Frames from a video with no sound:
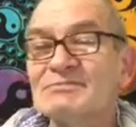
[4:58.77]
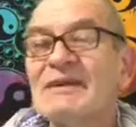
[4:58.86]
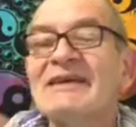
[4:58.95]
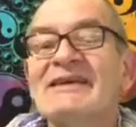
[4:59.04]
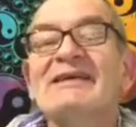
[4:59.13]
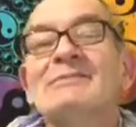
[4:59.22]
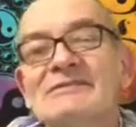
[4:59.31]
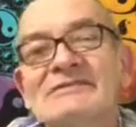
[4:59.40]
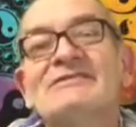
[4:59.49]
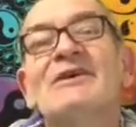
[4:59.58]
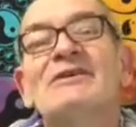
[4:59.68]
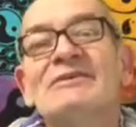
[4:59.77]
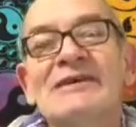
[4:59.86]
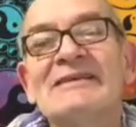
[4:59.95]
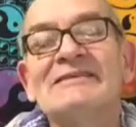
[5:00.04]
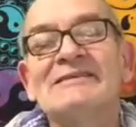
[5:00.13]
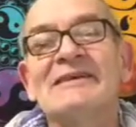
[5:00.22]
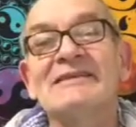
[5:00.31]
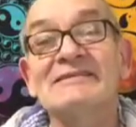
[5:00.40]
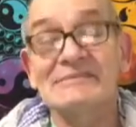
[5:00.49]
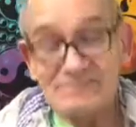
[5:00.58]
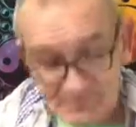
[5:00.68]
being able to tolerate
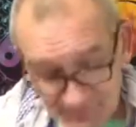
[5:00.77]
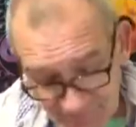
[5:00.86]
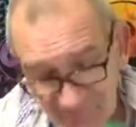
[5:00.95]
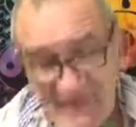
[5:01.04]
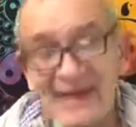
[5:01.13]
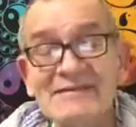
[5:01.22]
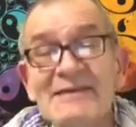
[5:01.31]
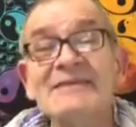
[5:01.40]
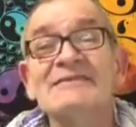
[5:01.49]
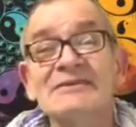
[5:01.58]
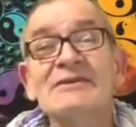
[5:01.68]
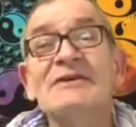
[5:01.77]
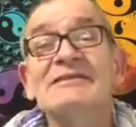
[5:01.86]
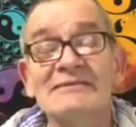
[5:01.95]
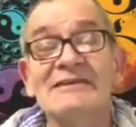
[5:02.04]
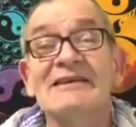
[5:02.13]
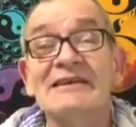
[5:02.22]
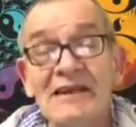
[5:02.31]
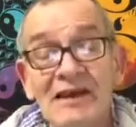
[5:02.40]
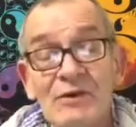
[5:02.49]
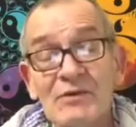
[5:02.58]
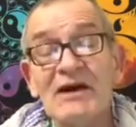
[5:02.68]
things. And that is a great thing
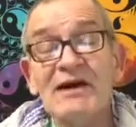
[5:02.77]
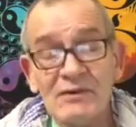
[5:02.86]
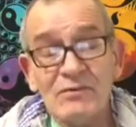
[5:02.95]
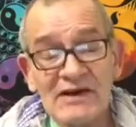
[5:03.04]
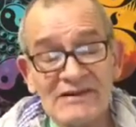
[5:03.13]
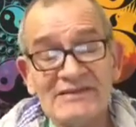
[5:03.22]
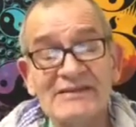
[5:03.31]
when